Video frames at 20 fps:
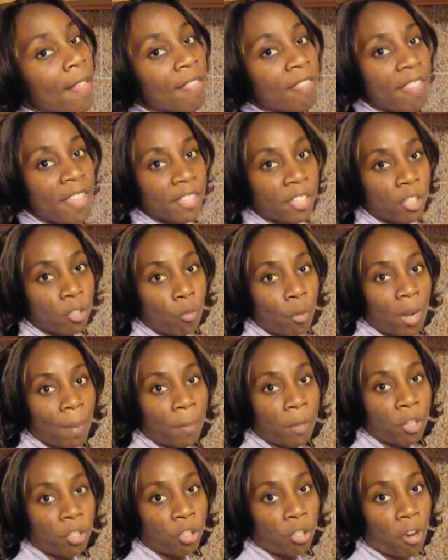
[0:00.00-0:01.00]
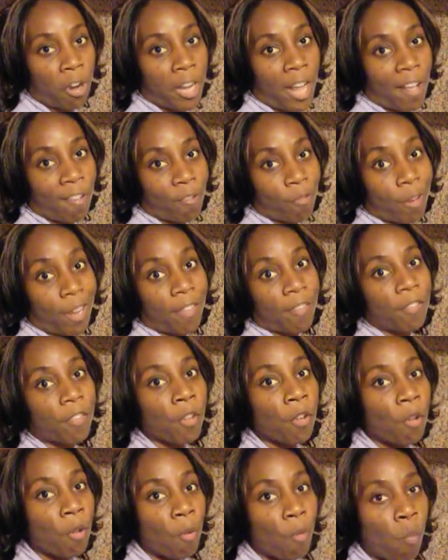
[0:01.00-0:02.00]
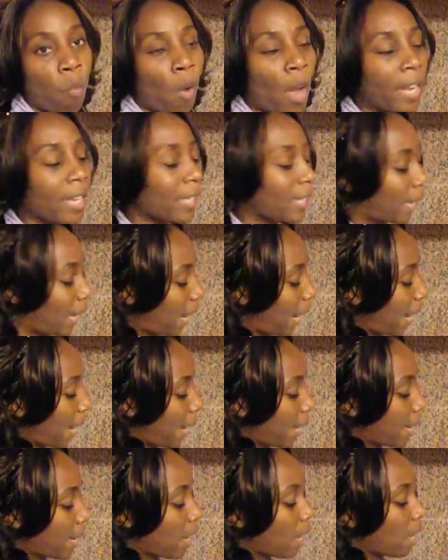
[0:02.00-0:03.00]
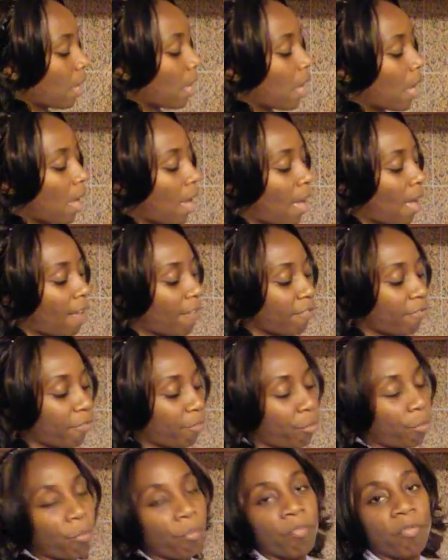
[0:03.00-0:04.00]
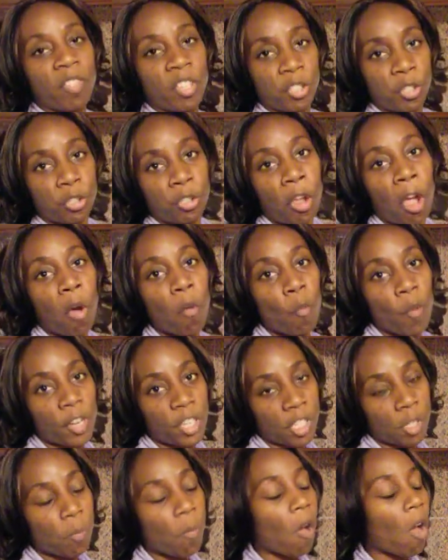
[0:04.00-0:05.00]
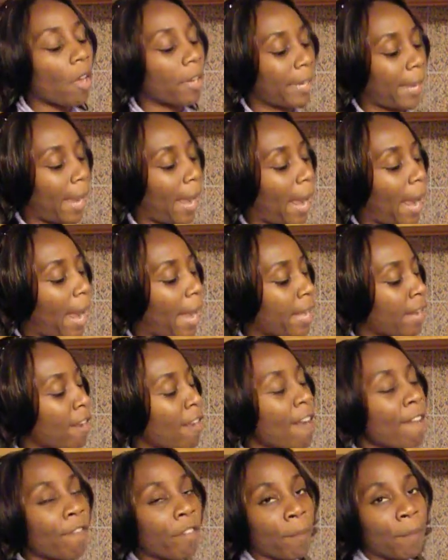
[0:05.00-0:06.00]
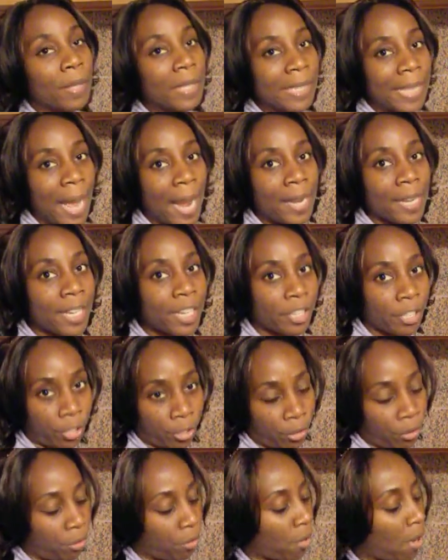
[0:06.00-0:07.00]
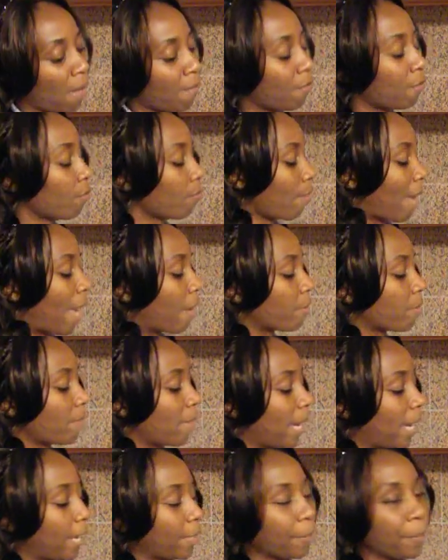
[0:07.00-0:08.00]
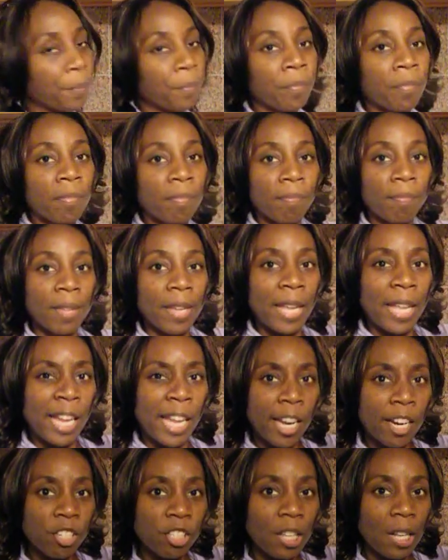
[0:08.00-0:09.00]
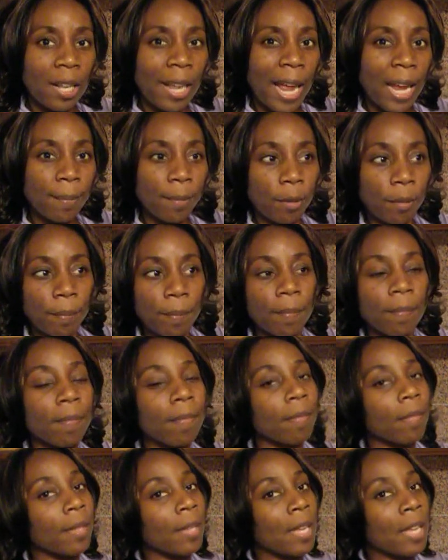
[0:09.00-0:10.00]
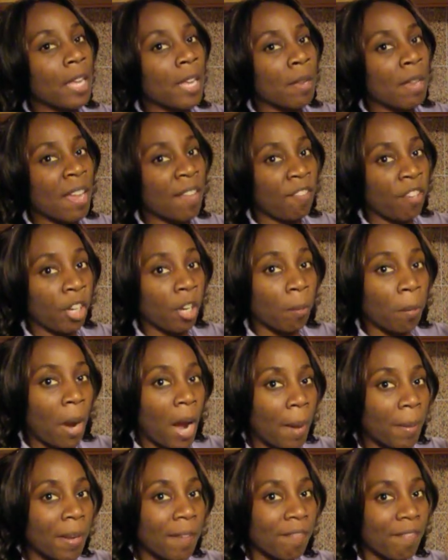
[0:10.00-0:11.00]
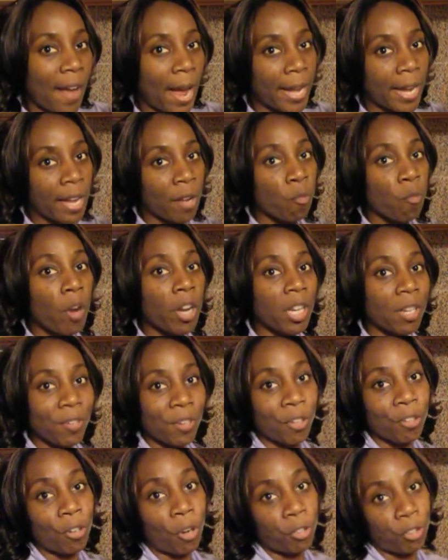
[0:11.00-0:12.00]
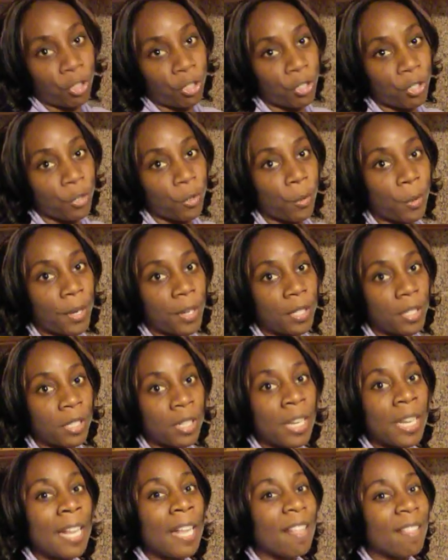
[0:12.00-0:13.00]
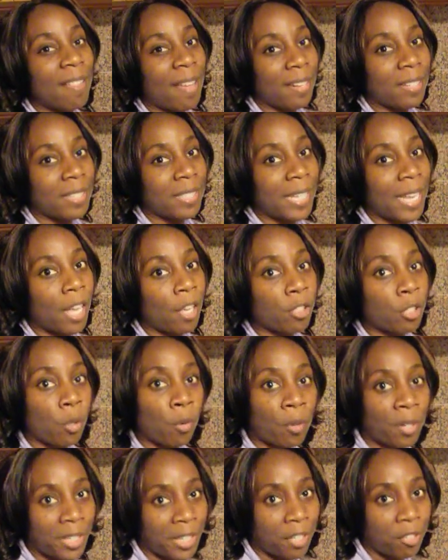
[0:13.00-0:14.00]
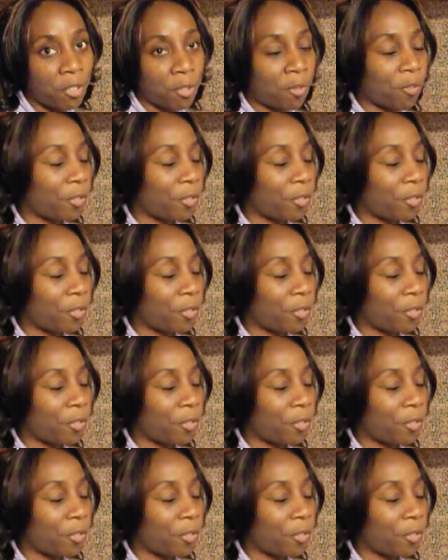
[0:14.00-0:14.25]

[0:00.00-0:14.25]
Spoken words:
this is what I'm going to start off with. One can of, this is called one small can from San-Iku of ground meat. Here's the label. If you could probably find it in one of your grocery stores that sells oriented